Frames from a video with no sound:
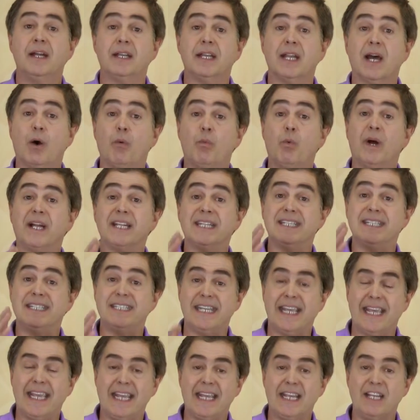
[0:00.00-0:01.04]
Now, what
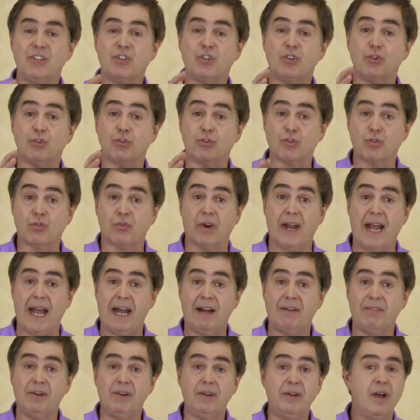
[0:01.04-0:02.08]
days you
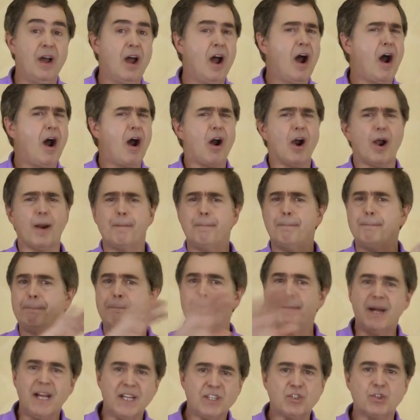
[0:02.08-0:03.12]
travel are
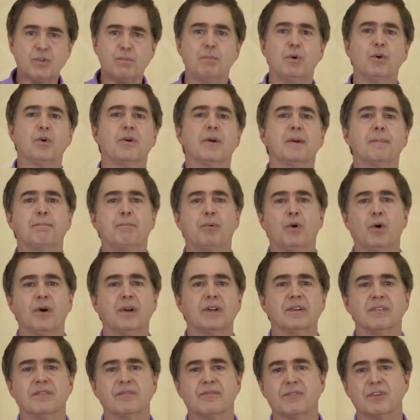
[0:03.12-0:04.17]
much more
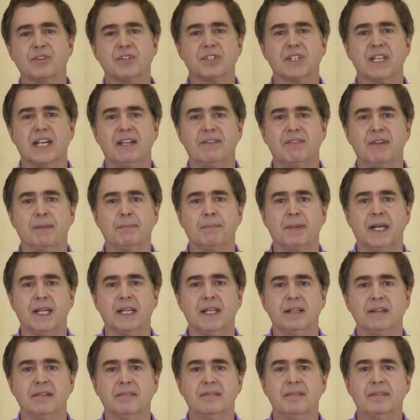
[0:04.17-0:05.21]
important for saving
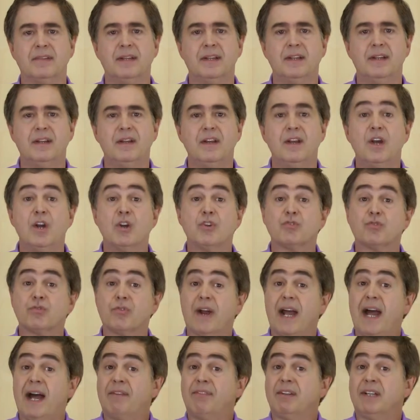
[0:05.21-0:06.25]
money.
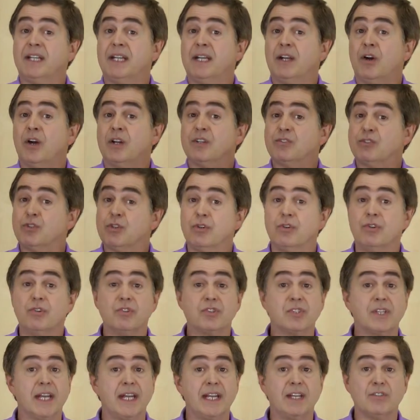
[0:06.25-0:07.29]
Traveling on
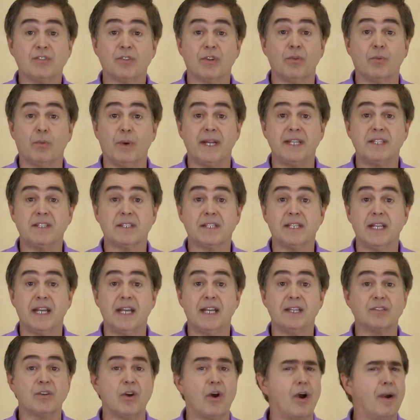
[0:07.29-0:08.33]
Tuesdays or
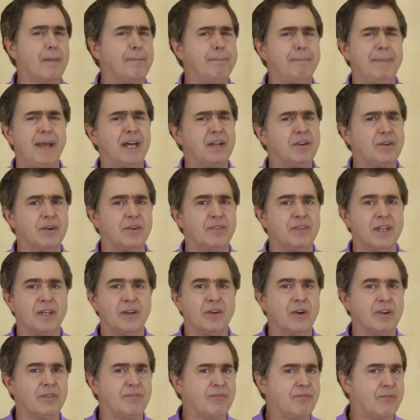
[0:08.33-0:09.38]
Wednesdays are better than
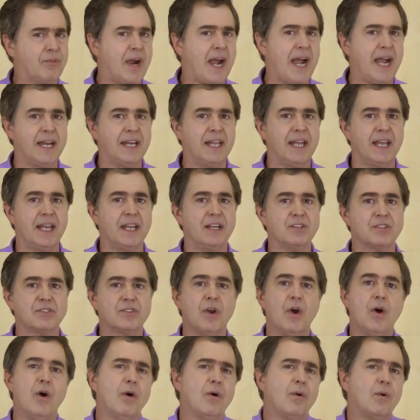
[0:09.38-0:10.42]
on Fridays
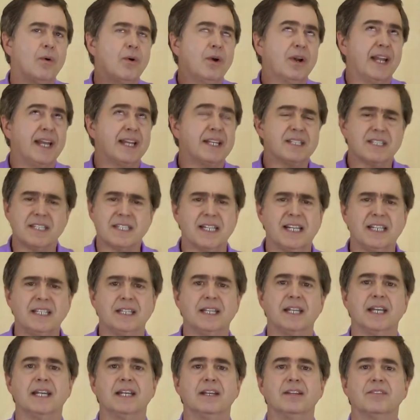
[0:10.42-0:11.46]
or like
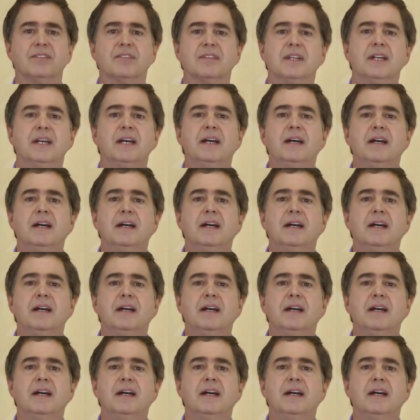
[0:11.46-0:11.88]
Sundays.